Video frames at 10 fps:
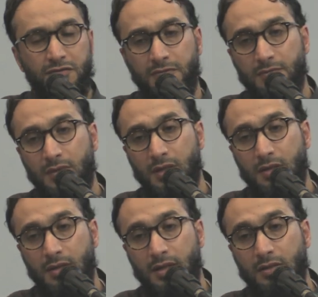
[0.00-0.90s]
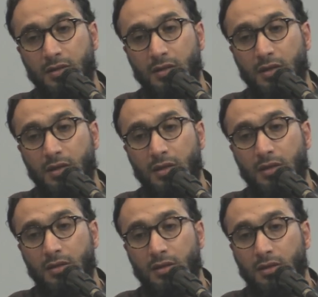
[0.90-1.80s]
Al-A'raf
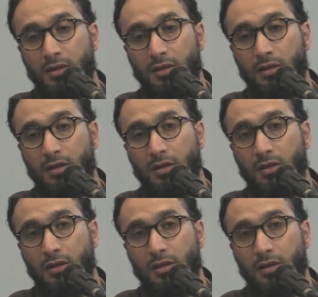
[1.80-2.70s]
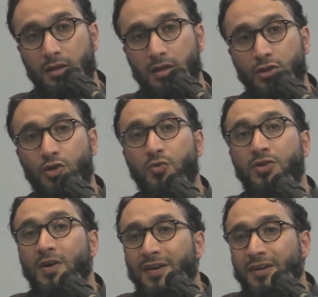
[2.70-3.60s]
that do
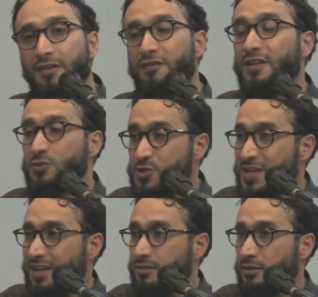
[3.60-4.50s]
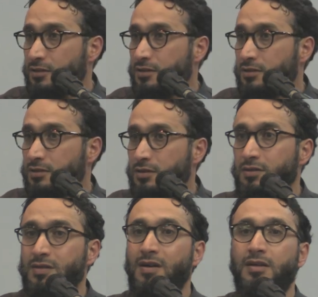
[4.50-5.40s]
not feel saddened,
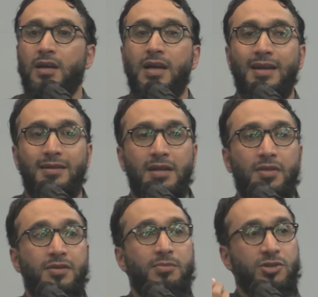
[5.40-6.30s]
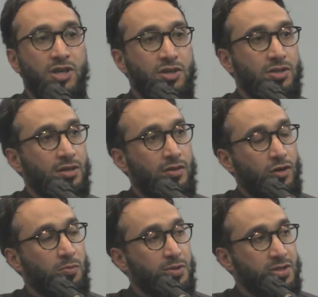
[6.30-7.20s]
do not let the rejection
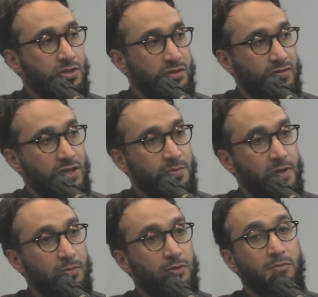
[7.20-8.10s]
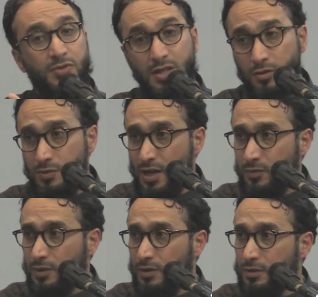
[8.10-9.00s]
and the opposition of these people bring you
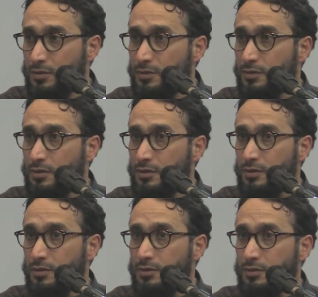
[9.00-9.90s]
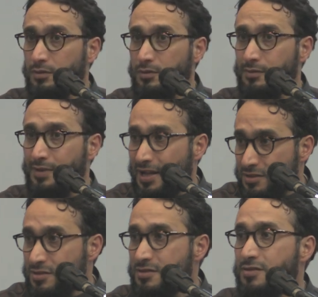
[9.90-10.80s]
down.
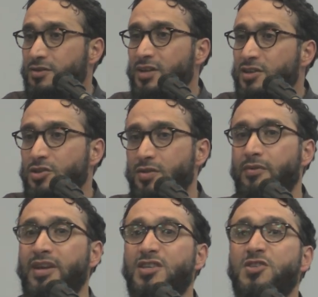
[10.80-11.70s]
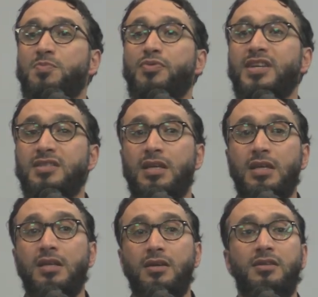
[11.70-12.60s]
That's their nature. They're
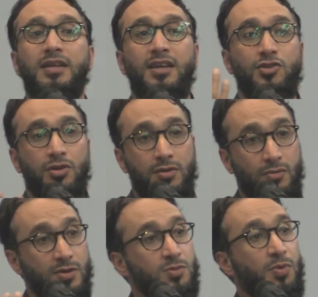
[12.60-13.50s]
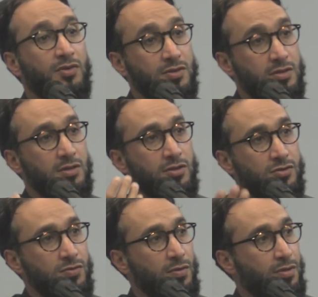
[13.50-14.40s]
expressing their nature, the response to the
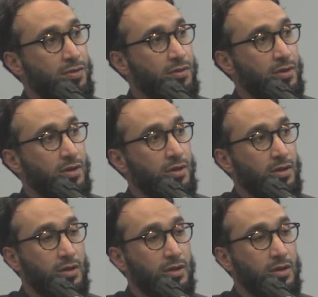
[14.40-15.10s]
truth.